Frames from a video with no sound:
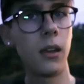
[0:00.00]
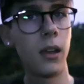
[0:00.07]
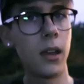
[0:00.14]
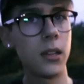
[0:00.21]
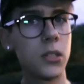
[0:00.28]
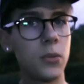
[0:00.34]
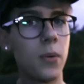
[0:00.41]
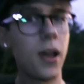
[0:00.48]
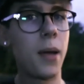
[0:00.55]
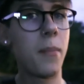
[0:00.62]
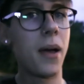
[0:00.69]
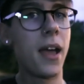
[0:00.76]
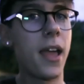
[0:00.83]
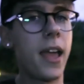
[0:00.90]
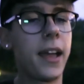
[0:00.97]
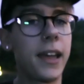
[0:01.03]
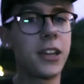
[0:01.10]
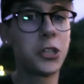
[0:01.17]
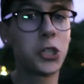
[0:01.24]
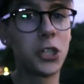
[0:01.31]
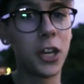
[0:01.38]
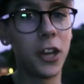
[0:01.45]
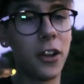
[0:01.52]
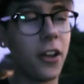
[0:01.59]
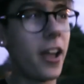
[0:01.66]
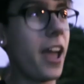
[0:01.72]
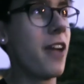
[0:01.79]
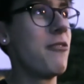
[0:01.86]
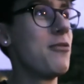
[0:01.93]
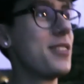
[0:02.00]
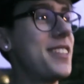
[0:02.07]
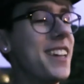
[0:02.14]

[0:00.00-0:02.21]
I swear my hair gets shit out every